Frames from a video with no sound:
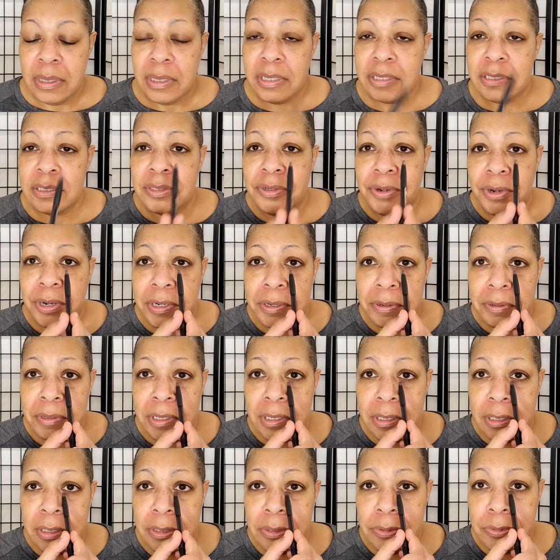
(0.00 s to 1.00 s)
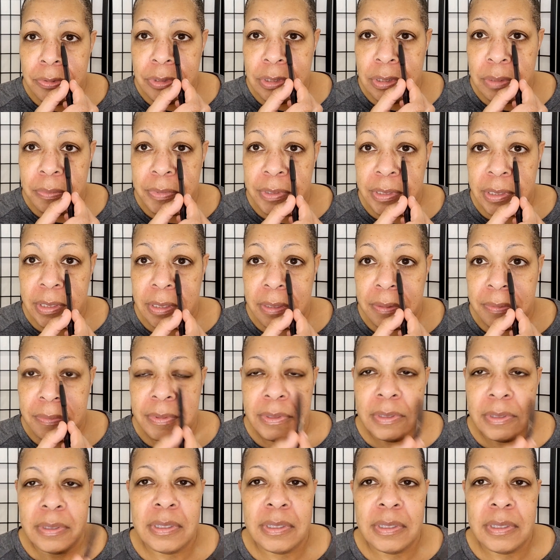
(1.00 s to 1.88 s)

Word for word: it's darker than it used to be.